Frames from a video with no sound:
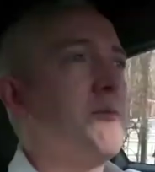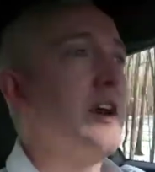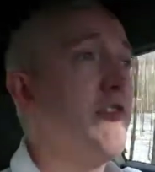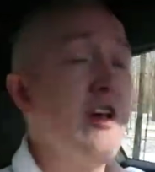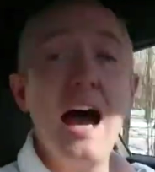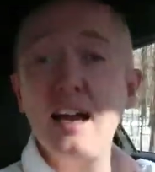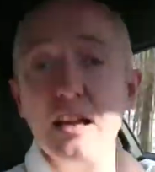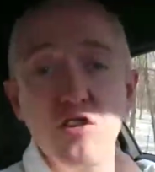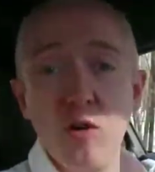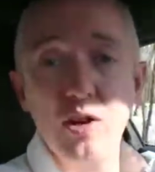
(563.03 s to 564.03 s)
But if
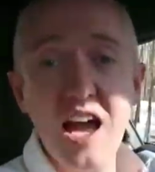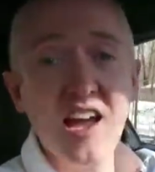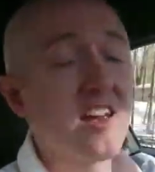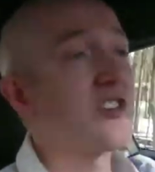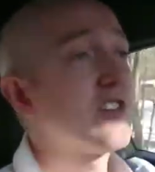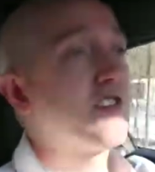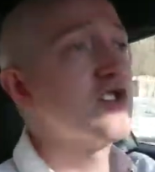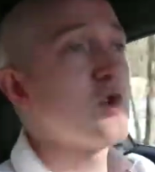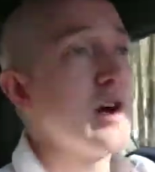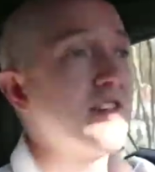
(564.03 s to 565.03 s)
not, it's okay. Just
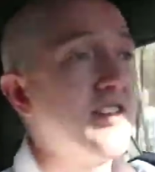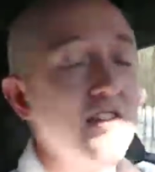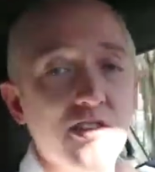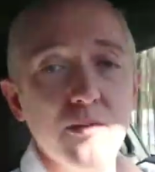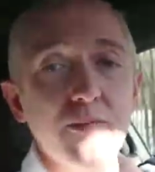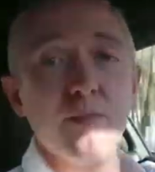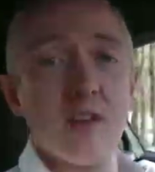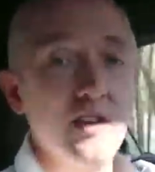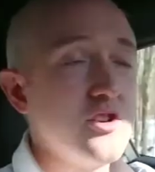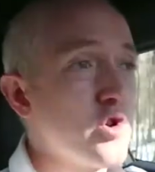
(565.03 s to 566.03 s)
enjoy the system,
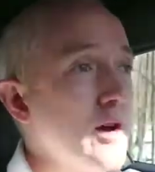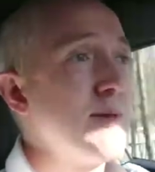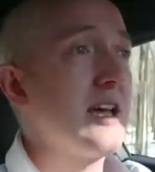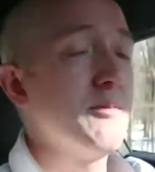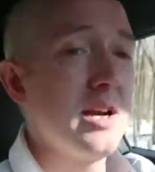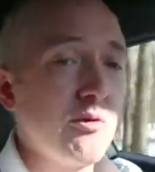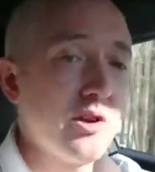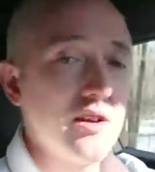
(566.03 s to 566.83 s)
enjoy making money with